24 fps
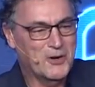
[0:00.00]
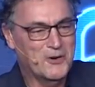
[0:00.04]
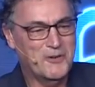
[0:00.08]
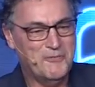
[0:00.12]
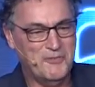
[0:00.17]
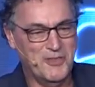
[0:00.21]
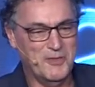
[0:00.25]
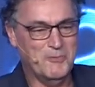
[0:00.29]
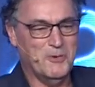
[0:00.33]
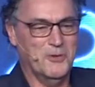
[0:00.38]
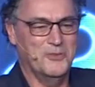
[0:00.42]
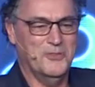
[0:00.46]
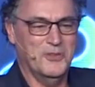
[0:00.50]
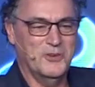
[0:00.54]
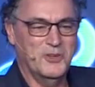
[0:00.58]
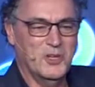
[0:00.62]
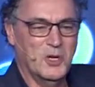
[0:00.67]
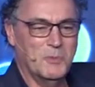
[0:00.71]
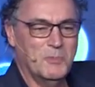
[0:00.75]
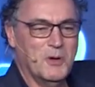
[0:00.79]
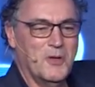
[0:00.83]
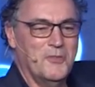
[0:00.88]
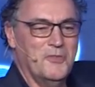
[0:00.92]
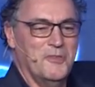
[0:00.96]
if you want to know
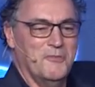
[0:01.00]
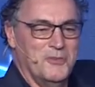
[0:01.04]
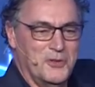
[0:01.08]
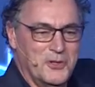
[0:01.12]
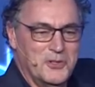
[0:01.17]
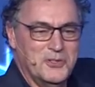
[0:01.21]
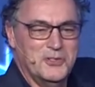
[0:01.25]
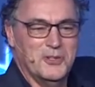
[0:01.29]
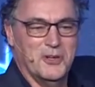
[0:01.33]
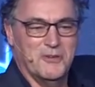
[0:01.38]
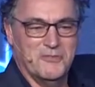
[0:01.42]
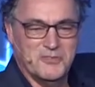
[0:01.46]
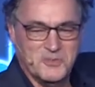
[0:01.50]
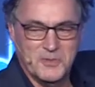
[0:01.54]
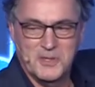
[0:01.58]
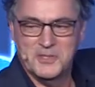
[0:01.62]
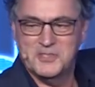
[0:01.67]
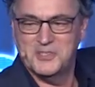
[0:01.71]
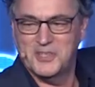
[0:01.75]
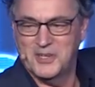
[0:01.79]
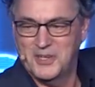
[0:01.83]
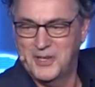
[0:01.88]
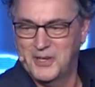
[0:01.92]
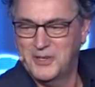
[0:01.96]
about the future of
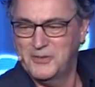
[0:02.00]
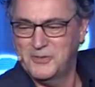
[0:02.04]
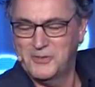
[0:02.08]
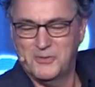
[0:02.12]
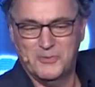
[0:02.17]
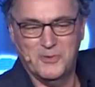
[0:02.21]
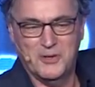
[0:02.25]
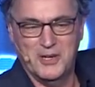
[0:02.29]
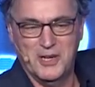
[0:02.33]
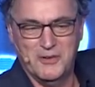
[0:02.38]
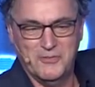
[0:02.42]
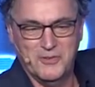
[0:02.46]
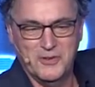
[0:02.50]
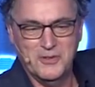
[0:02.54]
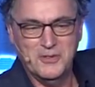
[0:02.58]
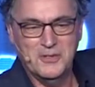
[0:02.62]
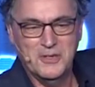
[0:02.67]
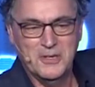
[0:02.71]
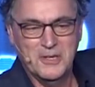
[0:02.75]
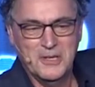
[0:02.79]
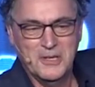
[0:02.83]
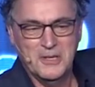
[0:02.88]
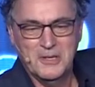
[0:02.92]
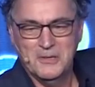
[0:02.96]
Switzerland or whatever,
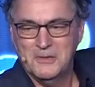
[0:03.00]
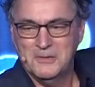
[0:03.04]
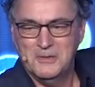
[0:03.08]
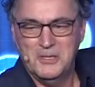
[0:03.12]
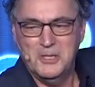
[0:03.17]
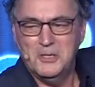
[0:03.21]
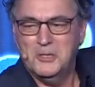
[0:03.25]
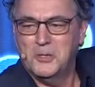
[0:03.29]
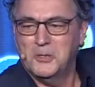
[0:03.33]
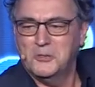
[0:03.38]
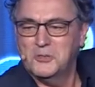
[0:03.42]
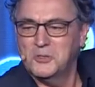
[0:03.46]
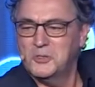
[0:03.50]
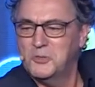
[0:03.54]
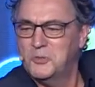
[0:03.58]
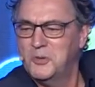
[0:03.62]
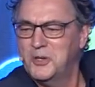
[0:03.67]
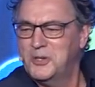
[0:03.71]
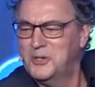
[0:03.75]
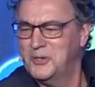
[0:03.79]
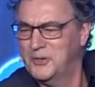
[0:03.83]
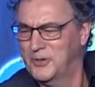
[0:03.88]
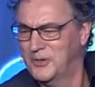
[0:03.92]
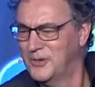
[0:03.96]
you go to
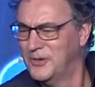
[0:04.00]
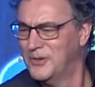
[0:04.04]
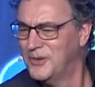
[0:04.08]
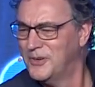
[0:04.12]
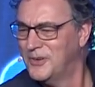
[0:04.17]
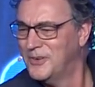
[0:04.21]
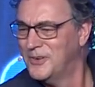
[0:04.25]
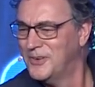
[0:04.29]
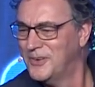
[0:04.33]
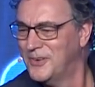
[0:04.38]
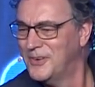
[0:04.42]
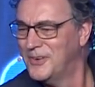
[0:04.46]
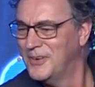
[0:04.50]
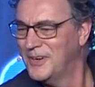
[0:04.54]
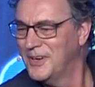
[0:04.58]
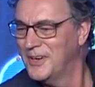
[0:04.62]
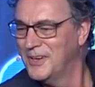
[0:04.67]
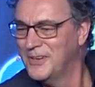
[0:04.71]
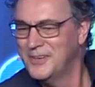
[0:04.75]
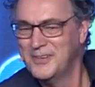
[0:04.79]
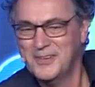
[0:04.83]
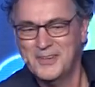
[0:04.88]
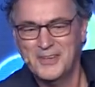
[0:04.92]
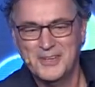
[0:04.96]
Twitter.
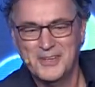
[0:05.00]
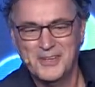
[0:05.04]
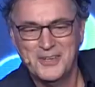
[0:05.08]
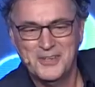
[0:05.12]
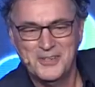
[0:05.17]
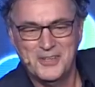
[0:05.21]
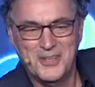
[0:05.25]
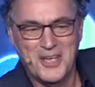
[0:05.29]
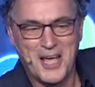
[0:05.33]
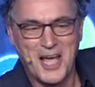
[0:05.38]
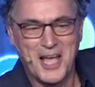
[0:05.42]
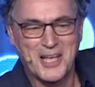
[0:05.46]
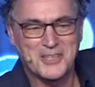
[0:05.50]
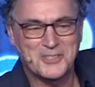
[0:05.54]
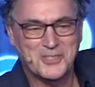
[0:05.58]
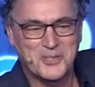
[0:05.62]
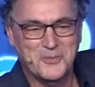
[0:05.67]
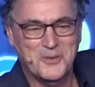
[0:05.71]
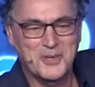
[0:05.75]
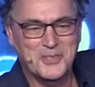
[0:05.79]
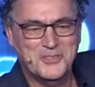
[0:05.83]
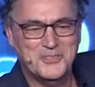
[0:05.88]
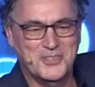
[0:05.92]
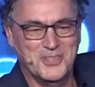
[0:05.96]
You ask
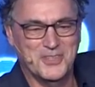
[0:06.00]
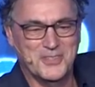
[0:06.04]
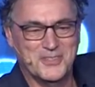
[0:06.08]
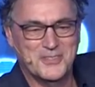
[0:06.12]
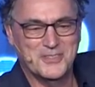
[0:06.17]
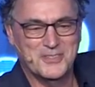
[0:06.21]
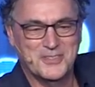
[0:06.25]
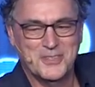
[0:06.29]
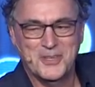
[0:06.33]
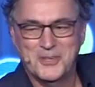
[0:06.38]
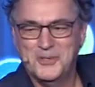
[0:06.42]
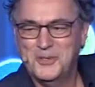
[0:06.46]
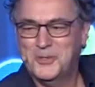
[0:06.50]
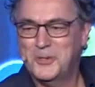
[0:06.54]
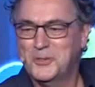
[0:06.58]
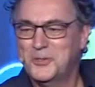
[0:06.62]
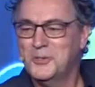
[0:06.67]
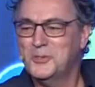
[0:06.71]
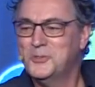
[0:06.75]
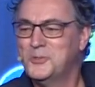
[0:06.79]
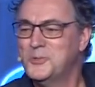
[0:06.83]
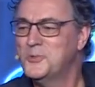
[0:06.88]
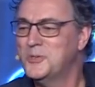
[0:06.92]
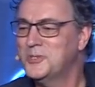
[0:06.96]
questions, you go to
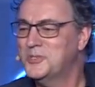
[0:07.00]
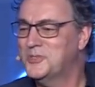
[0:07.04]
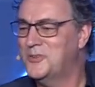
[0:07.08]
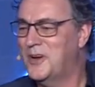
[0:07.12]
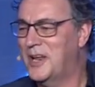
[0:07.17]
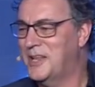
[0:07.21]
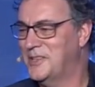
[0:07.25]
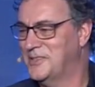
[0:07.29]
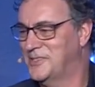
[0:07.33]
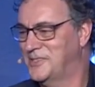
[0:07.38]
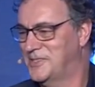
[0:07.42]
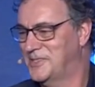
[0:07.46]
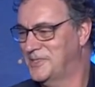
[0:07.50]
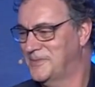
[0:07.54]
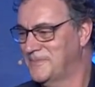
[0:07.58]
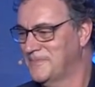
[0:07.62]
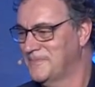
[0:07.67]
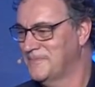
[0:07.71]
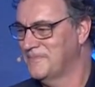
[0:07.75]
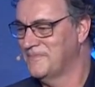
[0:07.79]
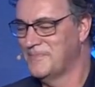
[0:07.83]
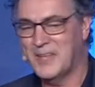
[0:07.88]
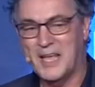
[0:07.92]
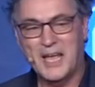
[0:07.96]
Google Trends,
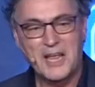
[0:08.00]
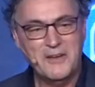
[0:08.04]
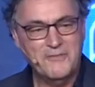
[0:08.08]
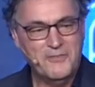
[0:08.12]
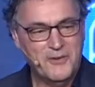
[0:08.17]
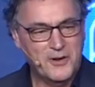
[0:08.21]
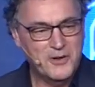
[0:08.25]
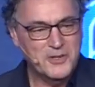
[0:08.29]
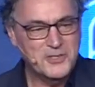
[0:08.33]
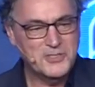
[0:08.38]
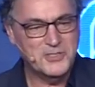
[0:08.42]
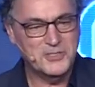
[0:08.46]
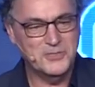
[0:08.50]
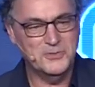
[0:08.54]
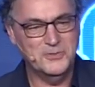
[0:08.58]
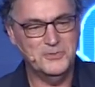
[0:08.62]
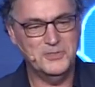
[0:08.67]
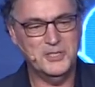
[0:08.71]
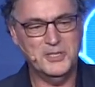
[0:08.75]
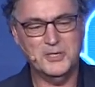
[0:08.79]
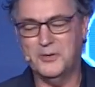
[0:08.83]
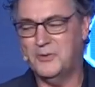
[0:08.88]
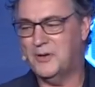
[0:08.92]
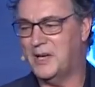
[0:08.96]
and very soon
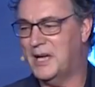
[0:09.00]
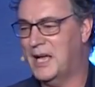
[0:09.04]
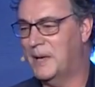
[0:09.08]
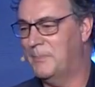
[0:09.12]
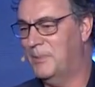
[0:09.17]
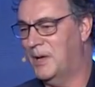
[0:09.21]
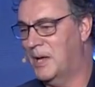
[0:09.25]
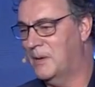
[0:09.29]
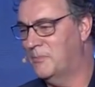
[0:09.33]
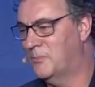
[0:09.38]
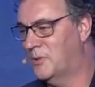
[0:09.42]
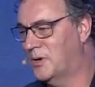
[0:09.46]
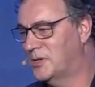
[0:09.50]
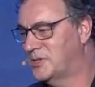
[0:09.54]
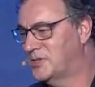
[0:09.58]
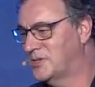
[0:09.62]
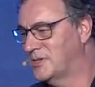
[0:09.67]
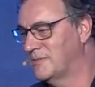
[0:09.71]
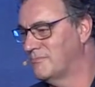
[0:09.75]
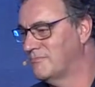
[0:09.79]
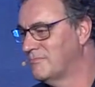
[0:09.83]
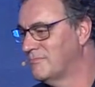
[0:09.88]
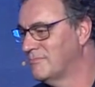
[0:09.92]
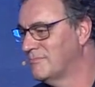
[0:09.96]
you go to I B M
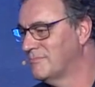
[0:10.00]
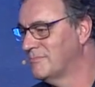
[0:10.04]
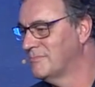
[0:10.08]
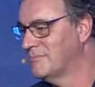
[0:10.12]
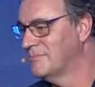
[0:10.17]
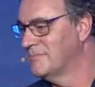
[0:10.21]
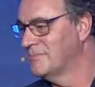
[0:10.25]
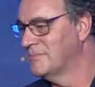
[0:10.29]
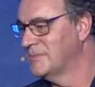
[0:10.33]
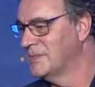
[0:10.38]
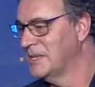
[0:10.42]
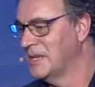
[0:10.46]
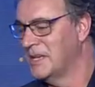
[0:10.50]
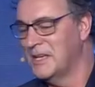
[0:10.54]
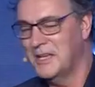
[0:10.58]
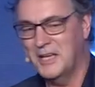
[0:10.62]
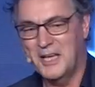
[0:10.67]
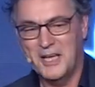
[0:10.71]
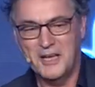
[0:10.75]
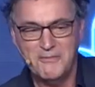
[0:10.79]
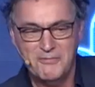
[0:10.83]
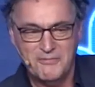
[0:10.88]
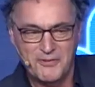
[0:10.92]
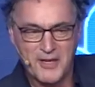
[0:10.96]
Watson.
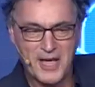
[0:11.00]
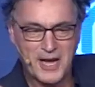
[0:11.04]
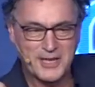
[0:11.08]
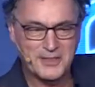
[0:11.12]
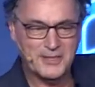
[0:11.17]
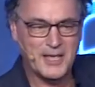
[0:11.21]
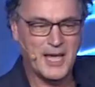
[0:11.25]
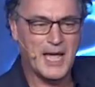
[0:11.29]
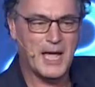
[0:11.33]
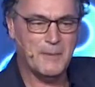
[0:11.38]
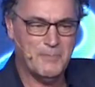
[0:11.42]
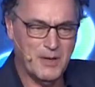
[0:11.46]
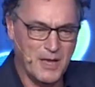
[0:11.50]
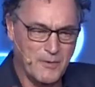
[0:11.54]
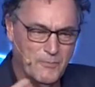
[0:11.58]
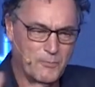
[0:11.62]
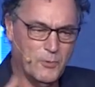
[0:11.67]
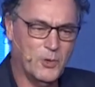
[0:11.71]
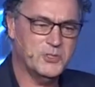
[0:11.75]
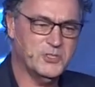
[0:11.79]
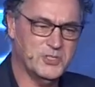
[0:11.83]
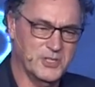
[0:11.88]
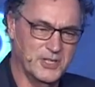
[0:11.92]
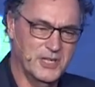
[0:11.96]
Uh, in fact, I B M
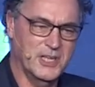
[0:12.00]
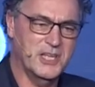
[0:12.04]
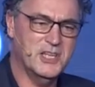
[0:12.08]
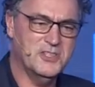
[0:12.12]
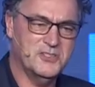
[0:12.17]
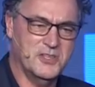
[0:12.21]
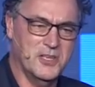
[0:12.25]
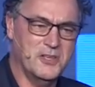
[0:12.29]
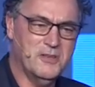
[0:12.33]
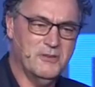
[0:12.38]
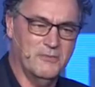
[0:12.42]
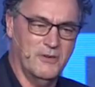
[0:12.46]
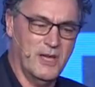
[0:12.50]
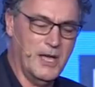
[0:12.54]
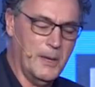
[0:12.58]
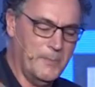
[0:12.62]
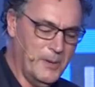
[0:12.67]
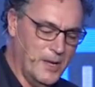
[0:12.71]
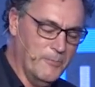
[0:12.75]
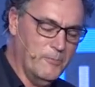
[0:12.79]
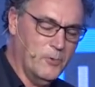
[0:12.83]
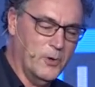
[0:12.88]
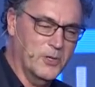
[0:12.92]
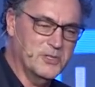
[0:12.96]
Watson is, I
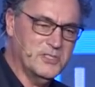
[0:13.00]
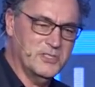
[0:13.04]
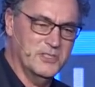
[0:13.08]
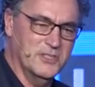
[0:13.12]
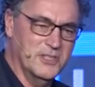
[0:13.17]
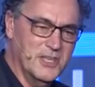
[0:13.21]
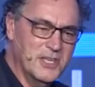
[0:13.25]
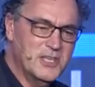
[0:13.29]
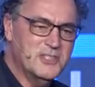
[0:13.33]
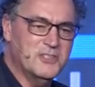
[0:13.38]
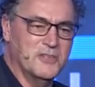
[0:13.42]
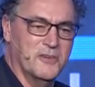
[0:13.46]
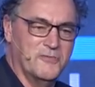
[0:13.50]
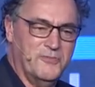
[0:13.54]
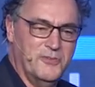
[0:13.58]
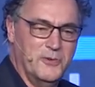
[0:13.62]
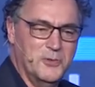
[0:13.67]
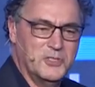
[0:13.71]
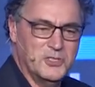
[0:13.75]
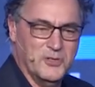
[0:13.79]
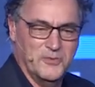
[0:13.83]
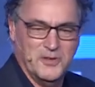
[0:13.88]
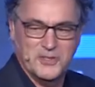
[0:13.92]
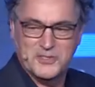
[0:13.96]
B M Watson is a
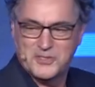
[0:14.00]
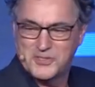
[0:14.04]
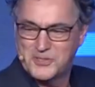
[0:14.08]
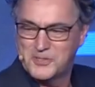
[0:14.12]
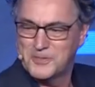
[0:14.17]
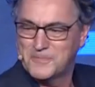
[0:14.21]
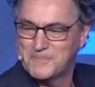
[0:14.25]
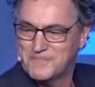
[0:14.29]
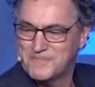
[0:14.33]
futurist.